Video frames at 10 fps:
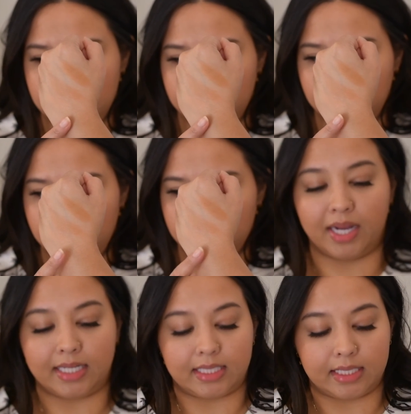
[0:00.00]
year,
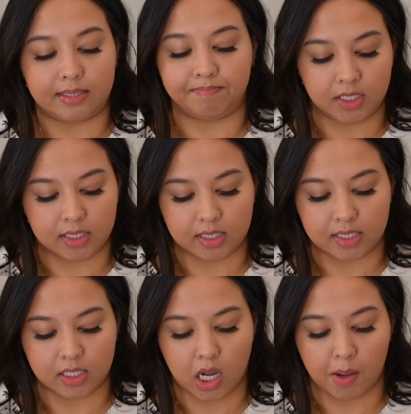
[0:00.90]
but just
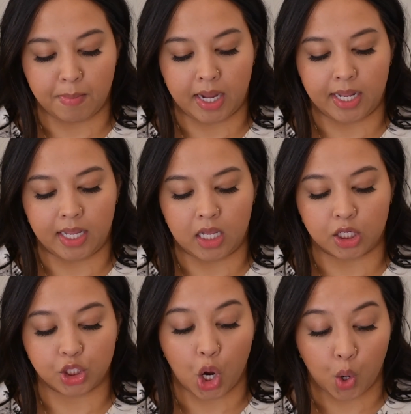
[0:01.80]
it's not my
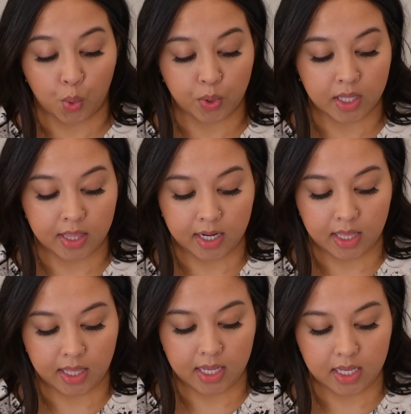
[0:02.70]
tone that
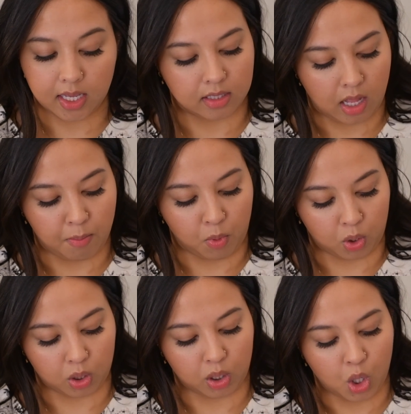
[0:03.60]
I like. It's a lot
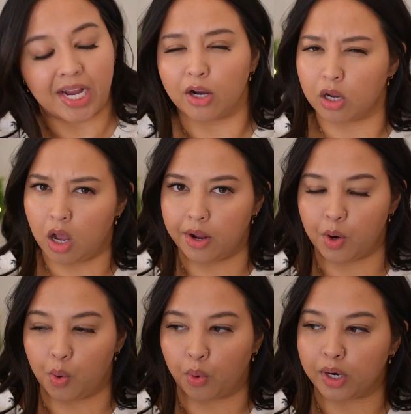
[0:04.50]
more
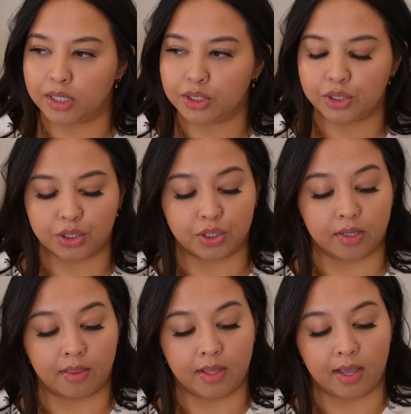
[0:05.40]
terracotta orange
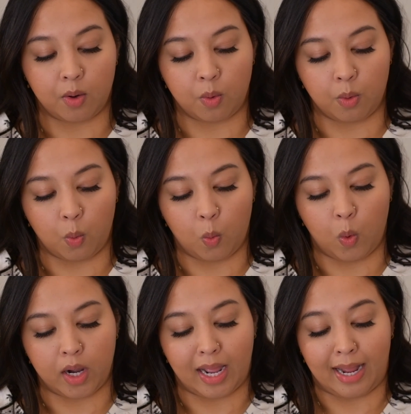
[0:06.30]
than
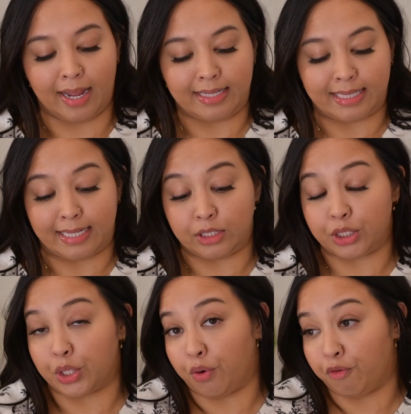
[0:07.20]
what I tend
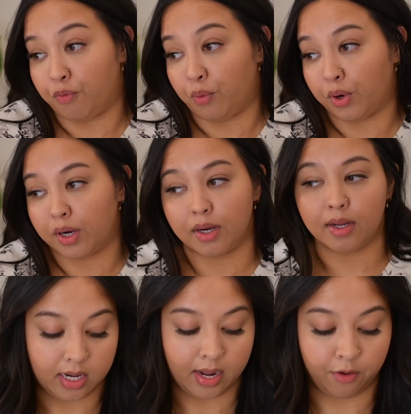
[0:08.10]
to go for.
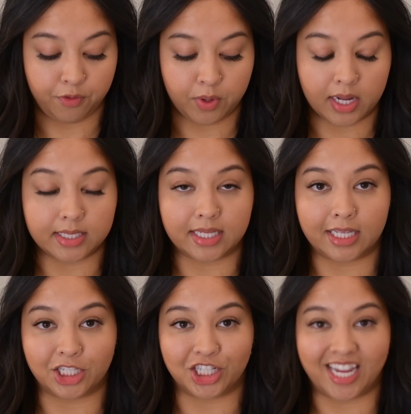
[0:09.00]
Now, if you guys can
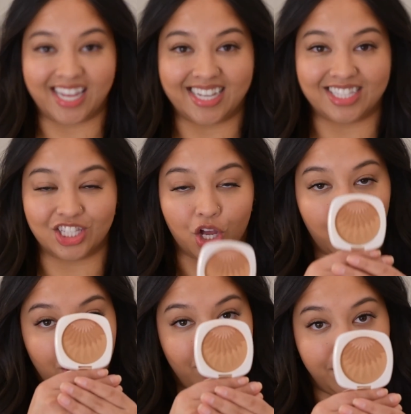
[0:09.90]
get your hands
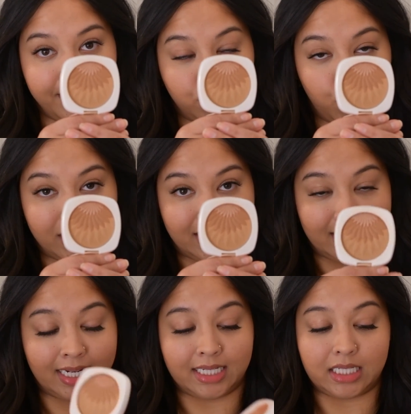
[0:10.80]
on the
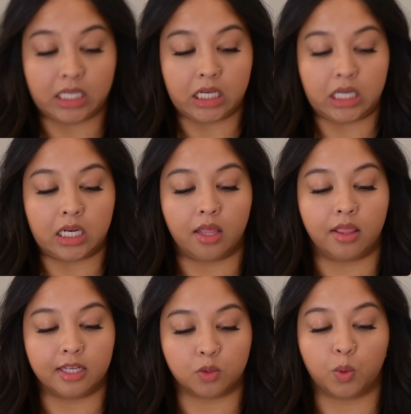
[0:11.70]
2019,
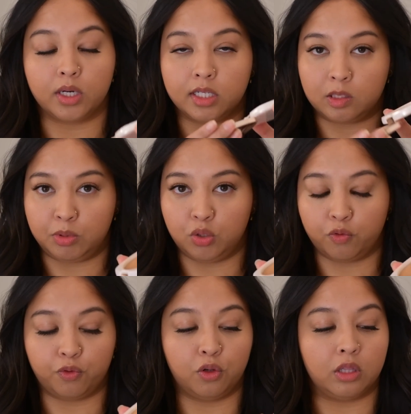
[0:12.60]
this one is
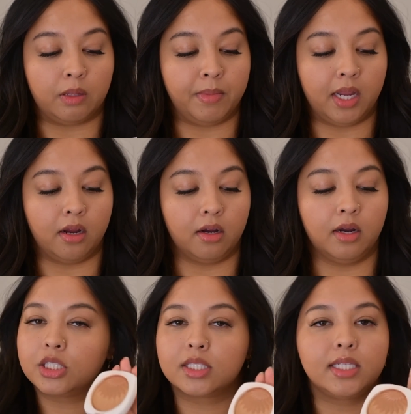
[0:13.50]
beautiful.
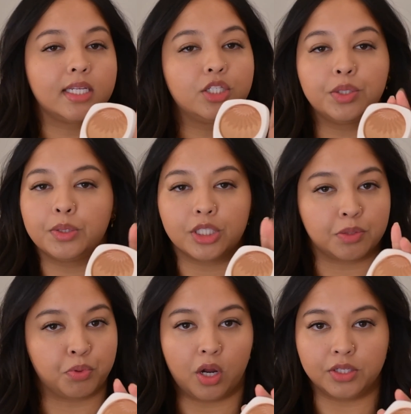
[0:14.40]
Lemare, stick to
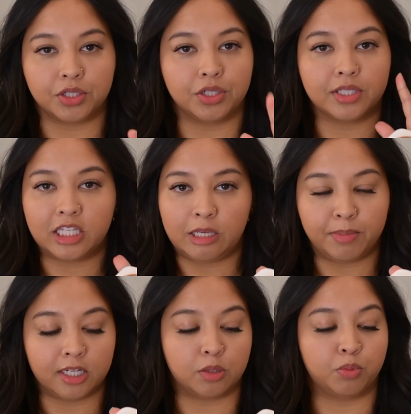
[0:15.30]
just bronzers, keep
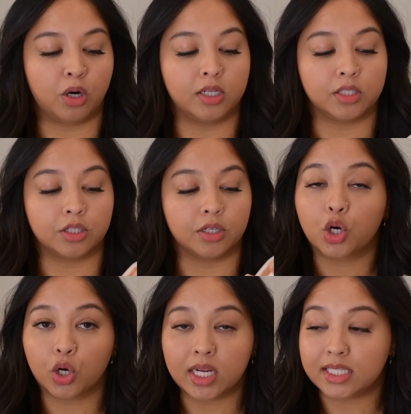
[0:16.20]
it as a bronzer.
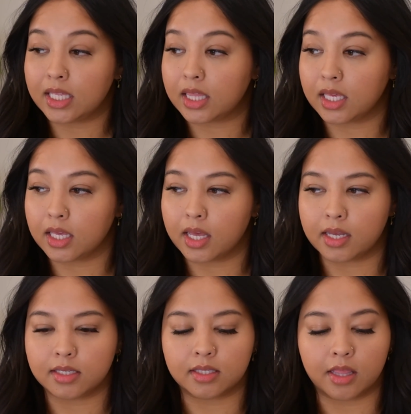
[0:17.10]
Crazy thing
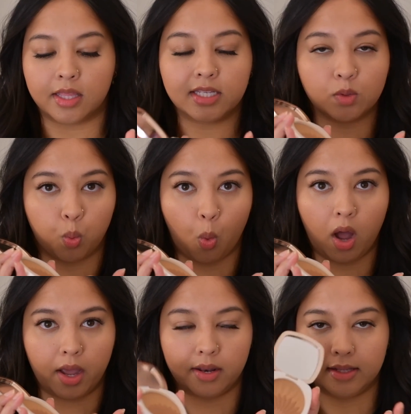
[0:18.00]
is, this
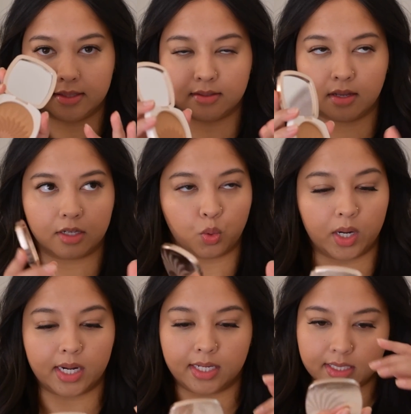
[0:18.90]

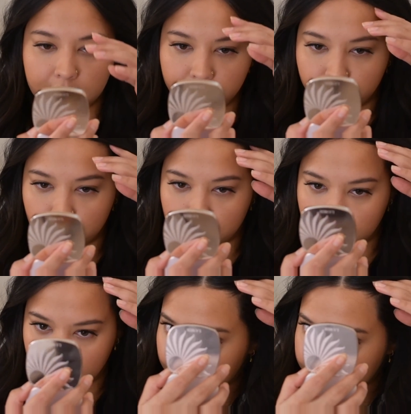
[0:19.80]
2019
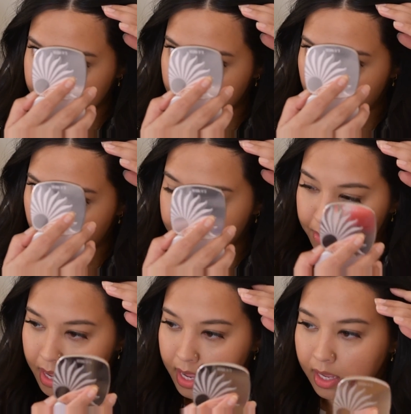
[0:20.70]
version does not
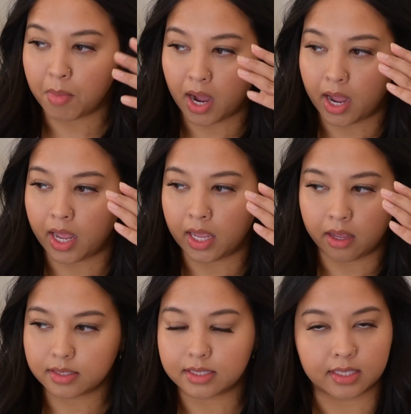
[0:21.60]
make
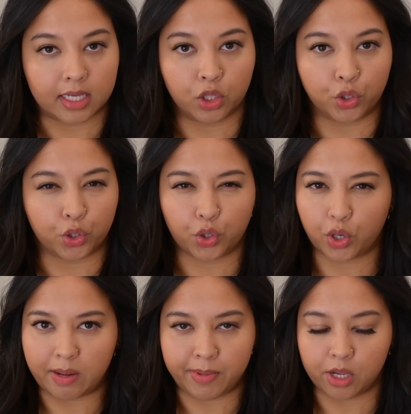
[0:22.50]
my skin look
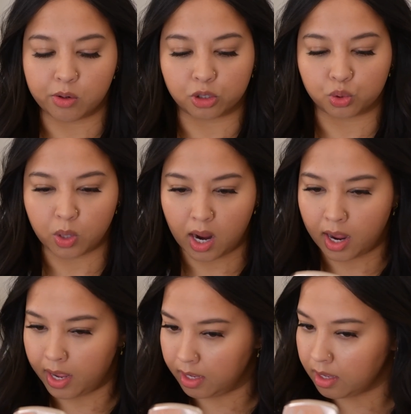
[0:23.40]
crepey or
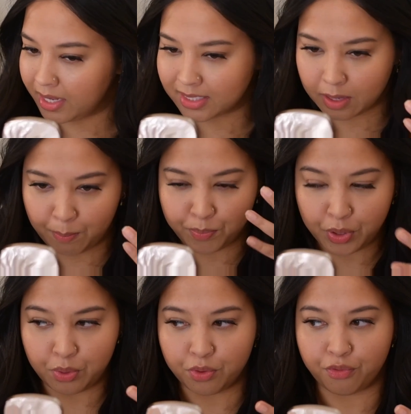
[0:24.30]
dry. It's a
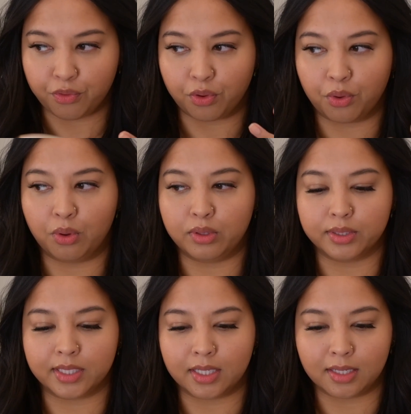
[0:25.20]
beautiful
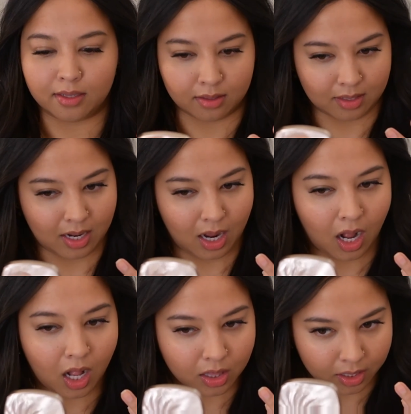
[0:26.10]
golden
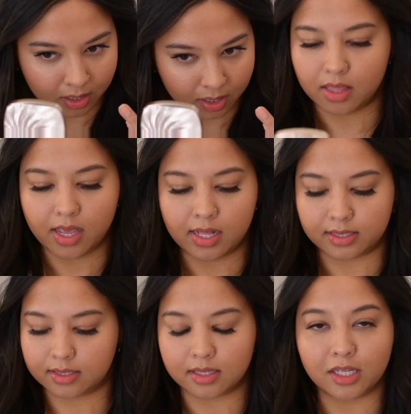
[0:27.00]
color.
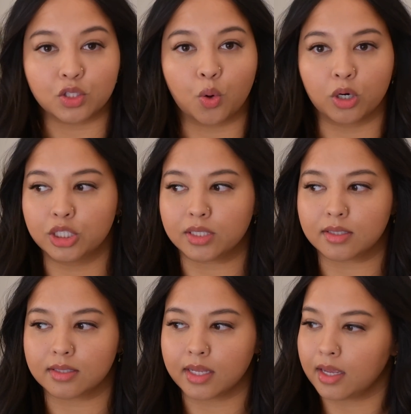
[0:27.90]
It's
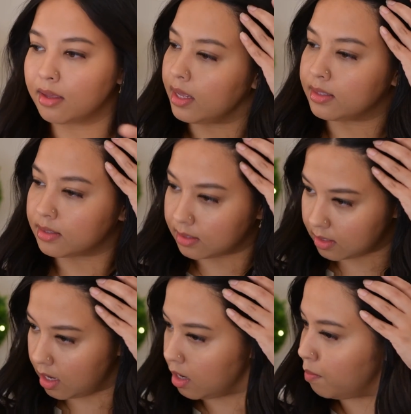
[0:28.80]
gorgeous. Like,
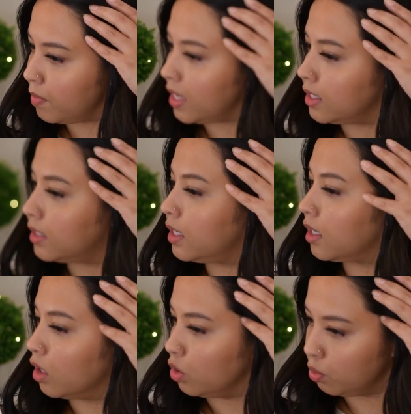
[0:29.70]
it's an
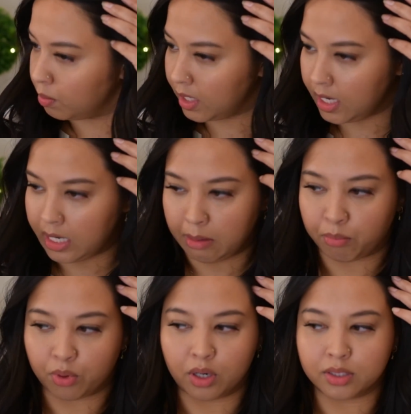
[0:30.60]
amazing illuminating
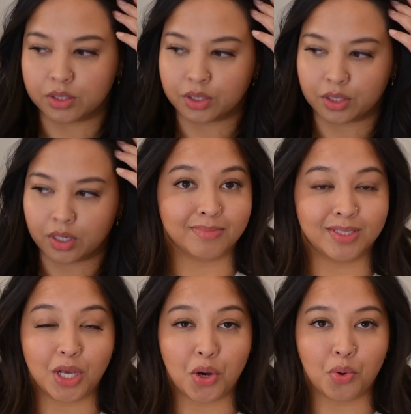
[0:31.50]
bronzer.
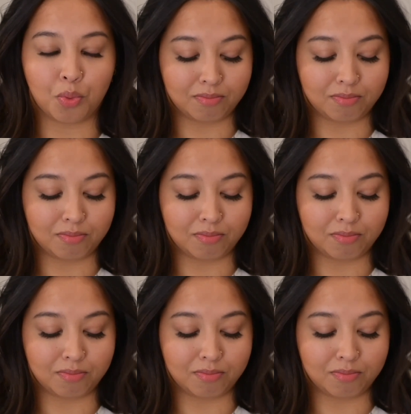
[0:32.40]
So